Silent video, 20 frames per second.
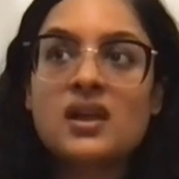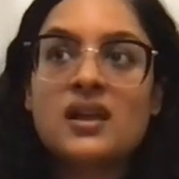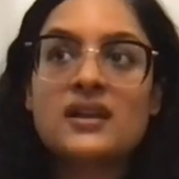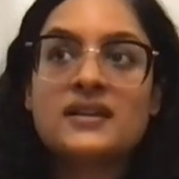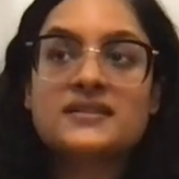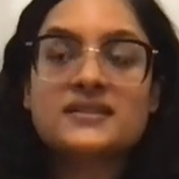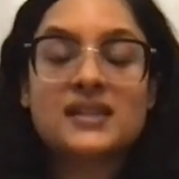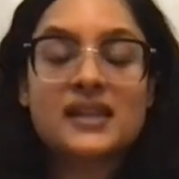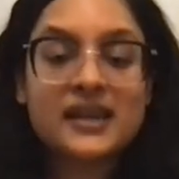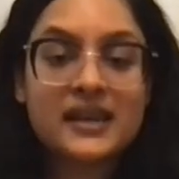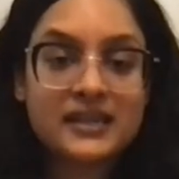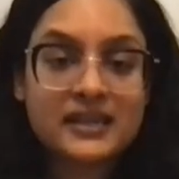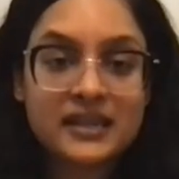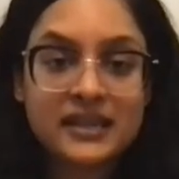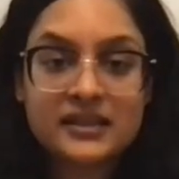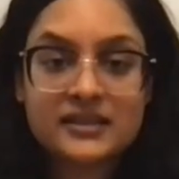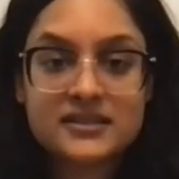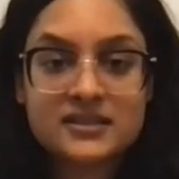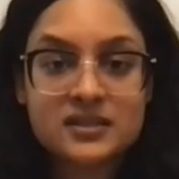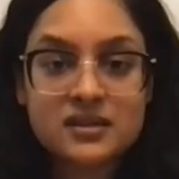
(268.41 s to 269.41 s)
Is there any
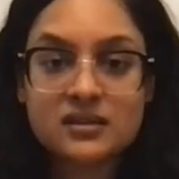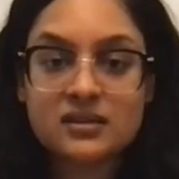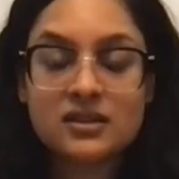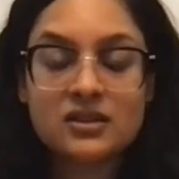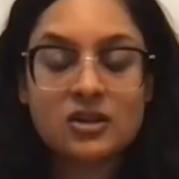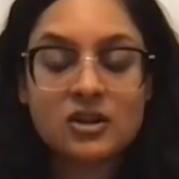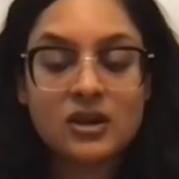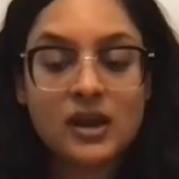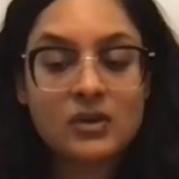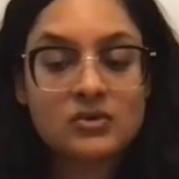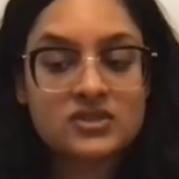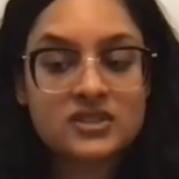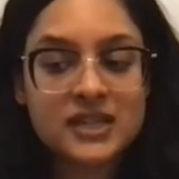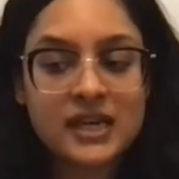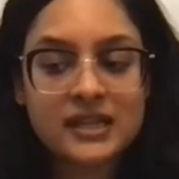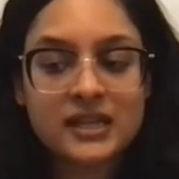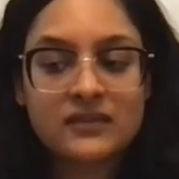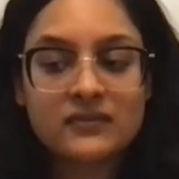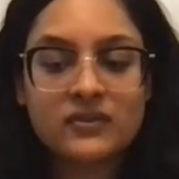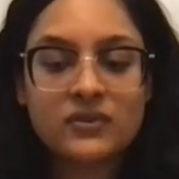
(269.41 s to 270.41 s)
external or
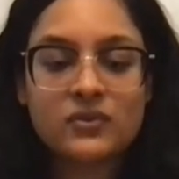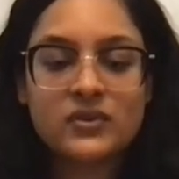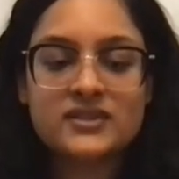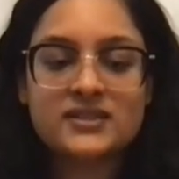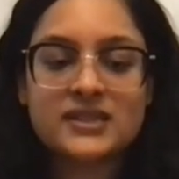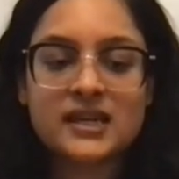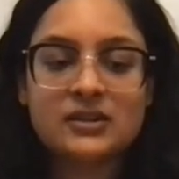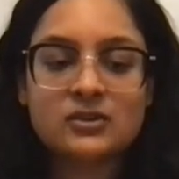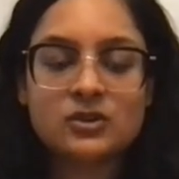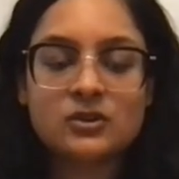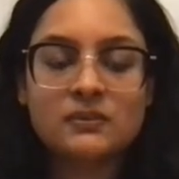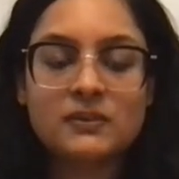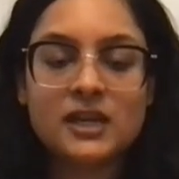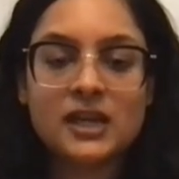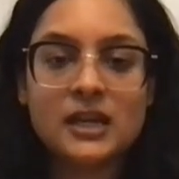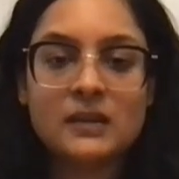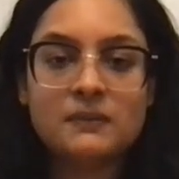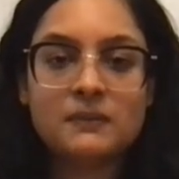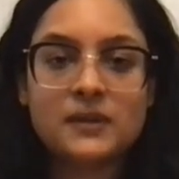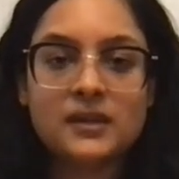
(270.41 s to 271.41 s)
outside influence that could be
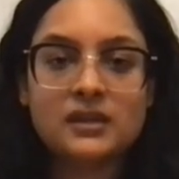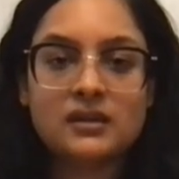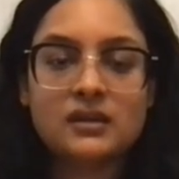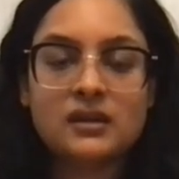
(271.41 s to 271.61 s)
helping,